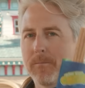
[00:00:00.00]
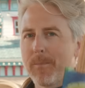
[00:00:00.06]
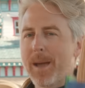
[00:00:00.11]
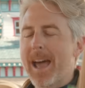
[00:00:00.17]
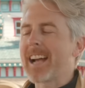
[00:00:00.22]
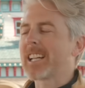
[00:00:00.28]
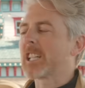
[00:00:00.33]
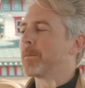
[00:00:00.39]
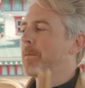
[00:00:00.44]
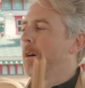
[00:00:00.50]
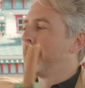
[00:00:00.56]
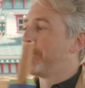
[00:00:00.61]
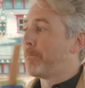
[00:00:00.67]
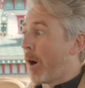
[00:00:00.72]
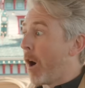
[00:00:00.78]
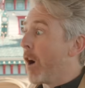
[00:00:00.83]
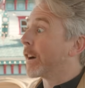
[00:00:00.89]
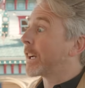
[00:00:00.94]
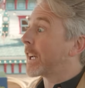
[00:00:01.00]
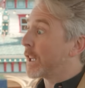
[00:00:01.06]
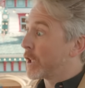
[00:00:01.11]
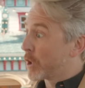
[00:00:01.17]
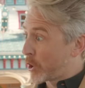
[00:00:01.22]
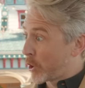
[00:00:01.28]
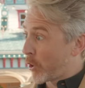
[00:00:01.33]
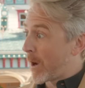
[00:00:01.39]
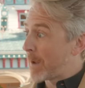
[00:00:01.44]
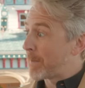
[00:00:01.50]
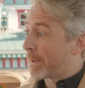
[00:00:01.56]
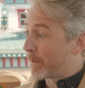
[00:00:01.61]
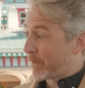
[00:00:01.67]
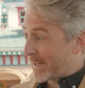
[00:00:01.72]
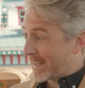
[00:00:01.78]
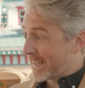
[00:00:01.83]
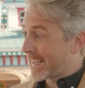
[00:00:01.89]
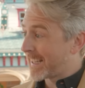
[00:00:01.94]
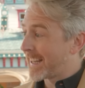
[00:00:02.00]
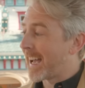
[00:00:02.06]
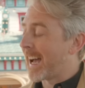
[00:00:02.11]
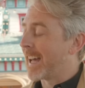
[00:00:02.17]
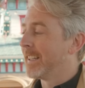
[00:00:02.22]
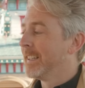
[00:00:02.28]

maximum park enjoyment. What do you think of that?